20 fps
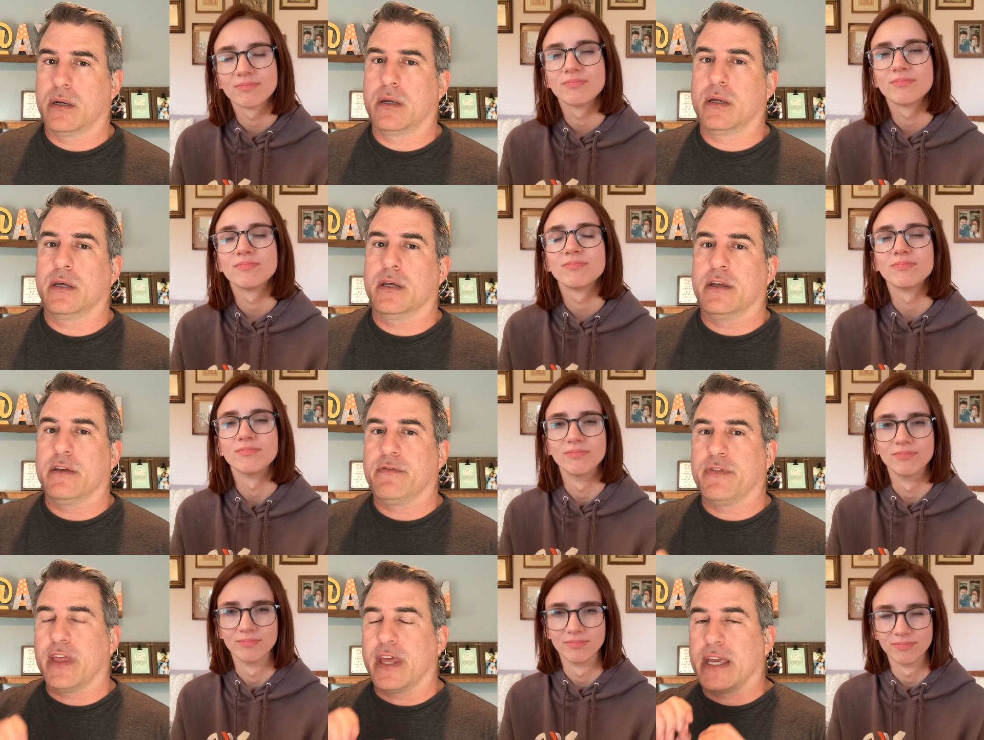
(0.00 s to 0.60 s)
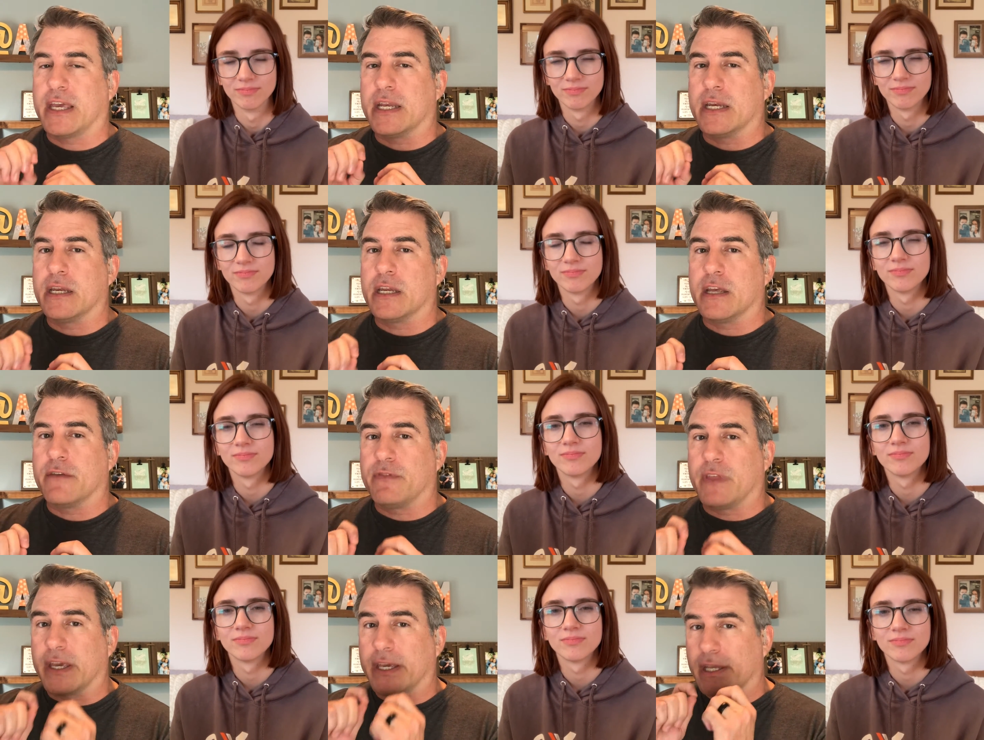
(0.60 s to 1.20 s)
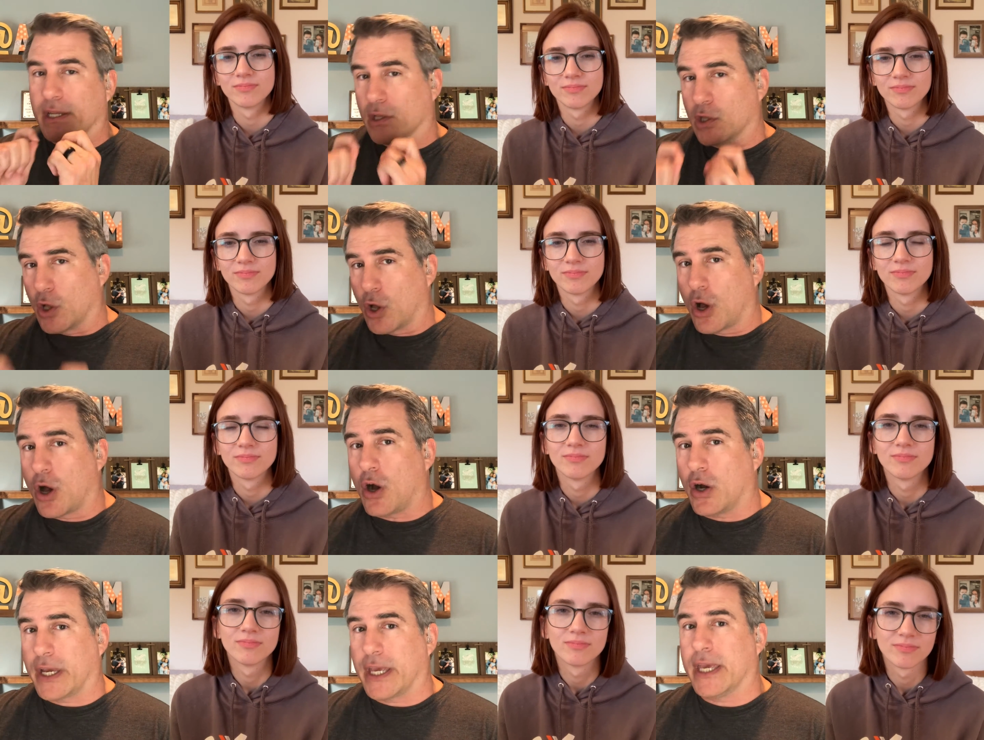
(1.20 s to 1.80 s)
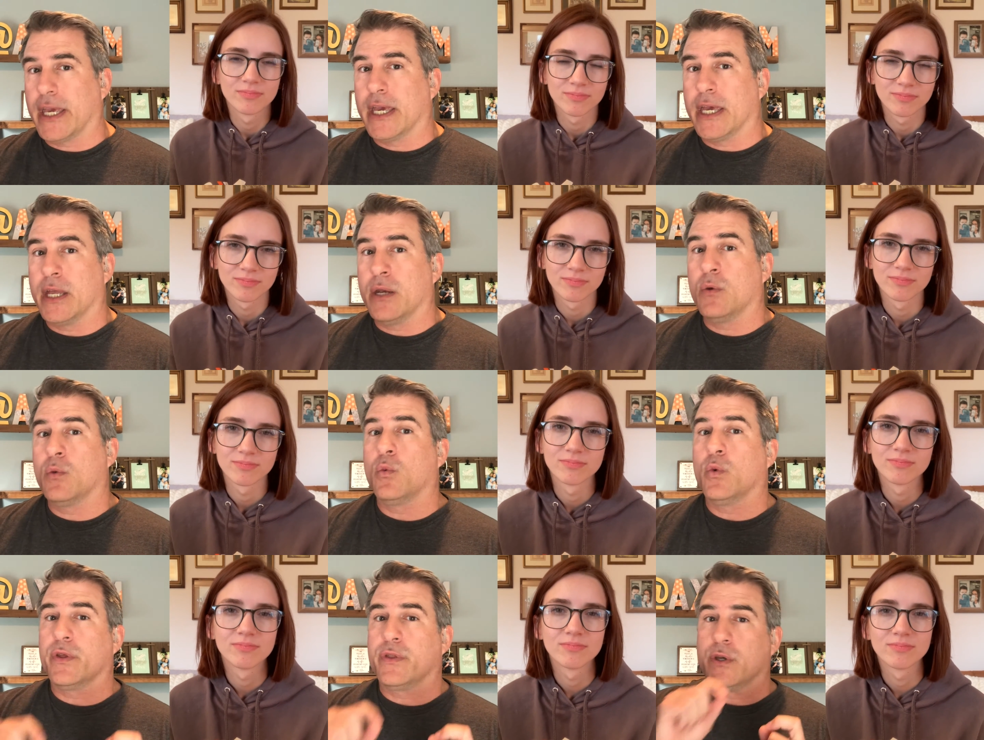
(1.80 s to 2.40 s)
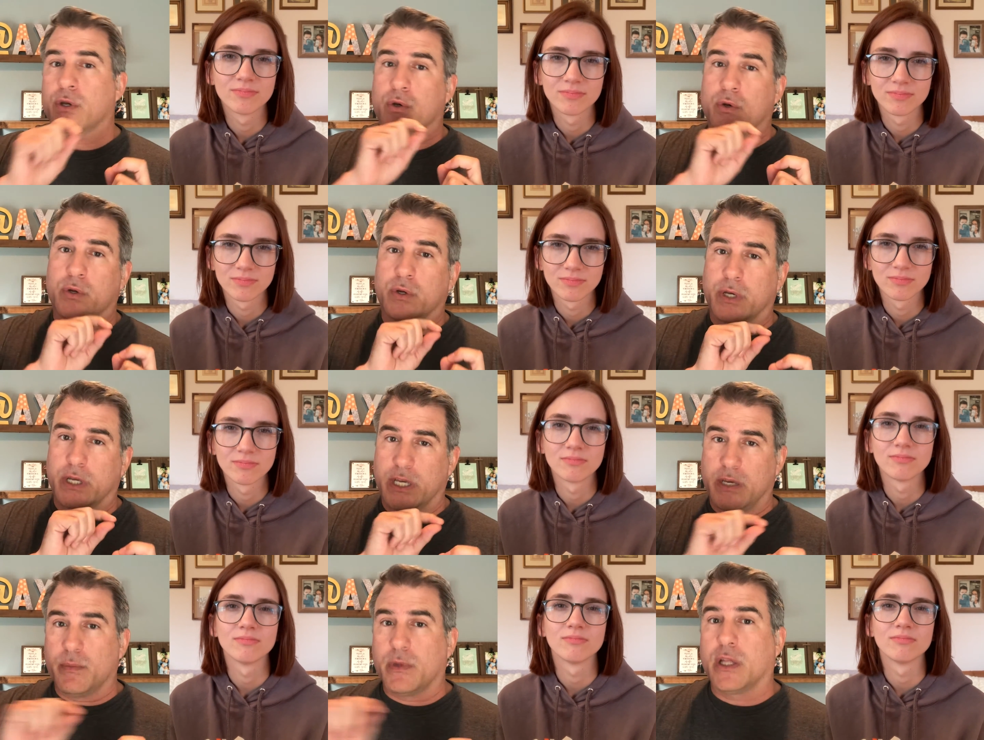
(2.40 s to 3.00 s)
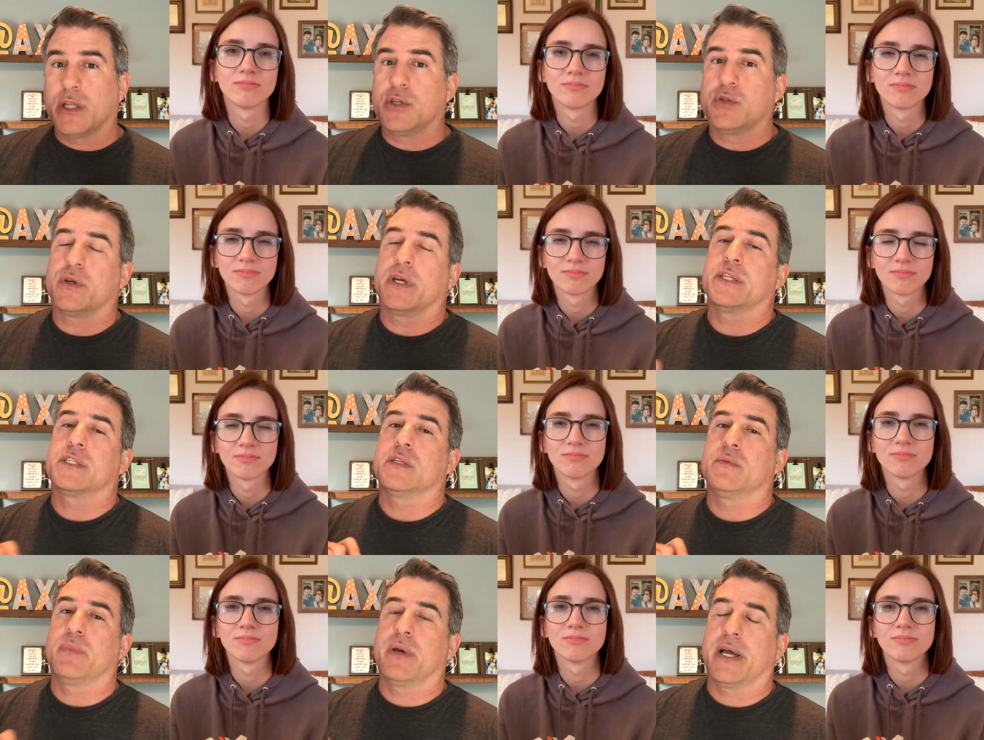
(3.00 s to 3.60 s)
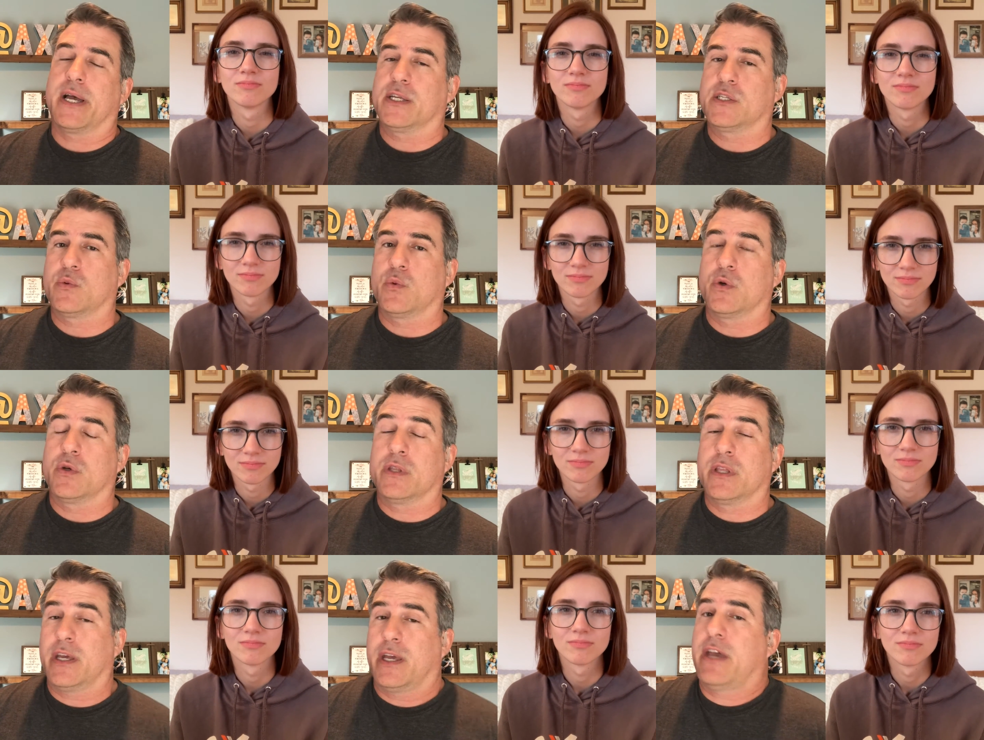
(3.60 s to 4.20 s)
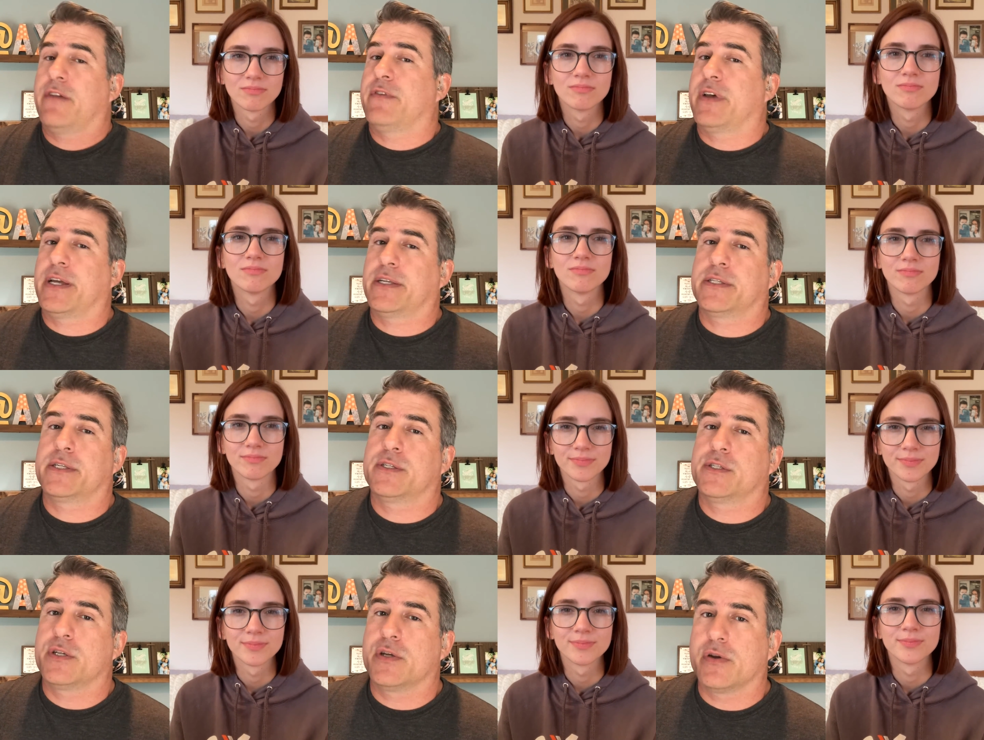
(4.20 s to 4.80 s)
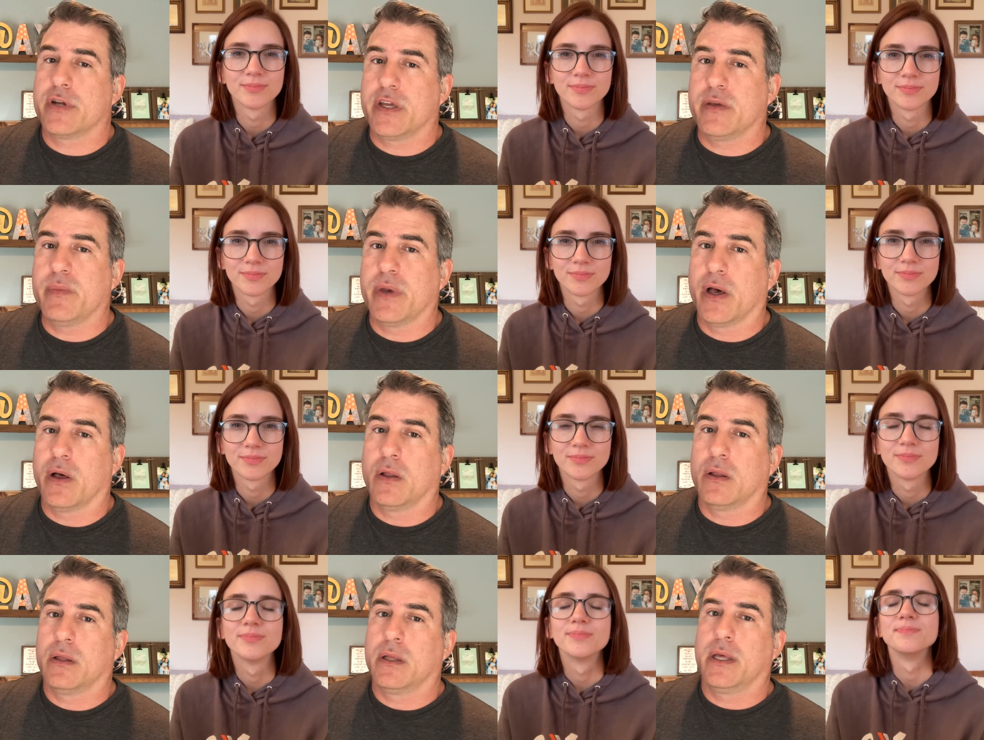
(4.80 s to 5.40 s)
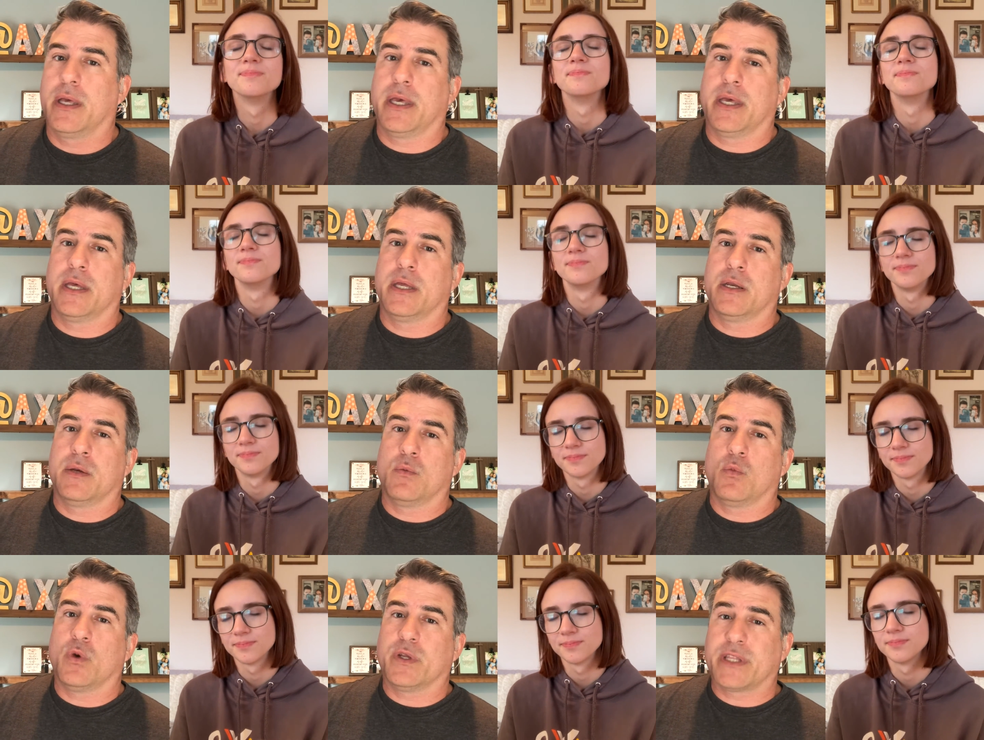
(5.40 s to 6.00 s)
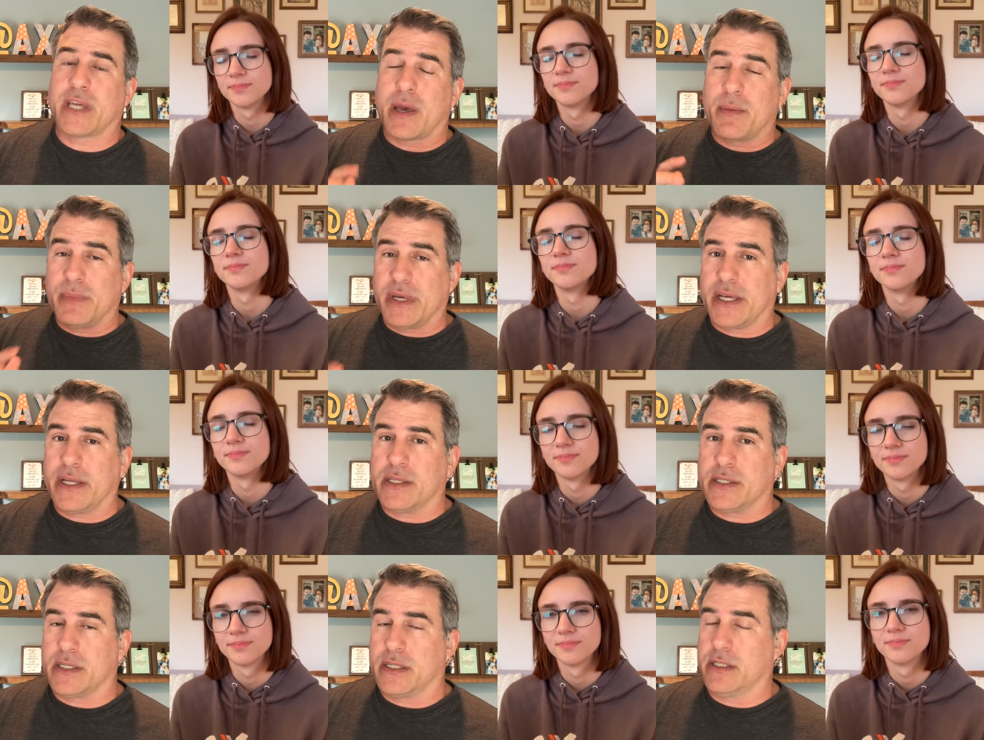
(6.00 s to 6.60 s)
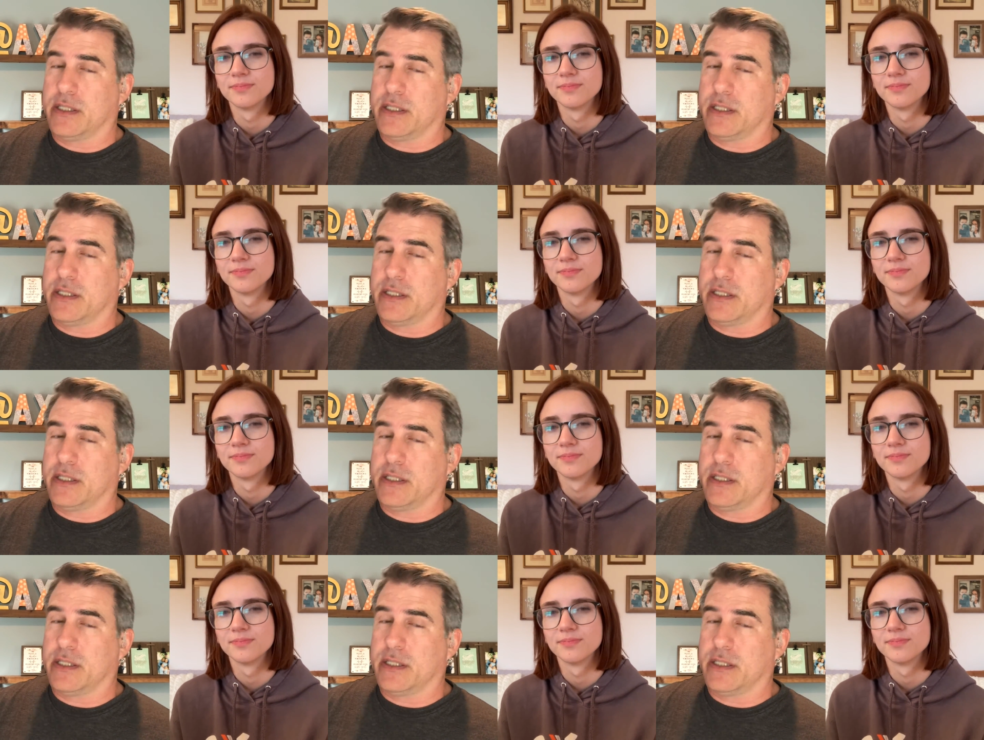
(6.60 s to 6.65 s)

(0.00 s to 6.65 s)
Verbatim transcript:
Speaker 1: If they can if they can log in with your email address and password, they have access to your email. And what that means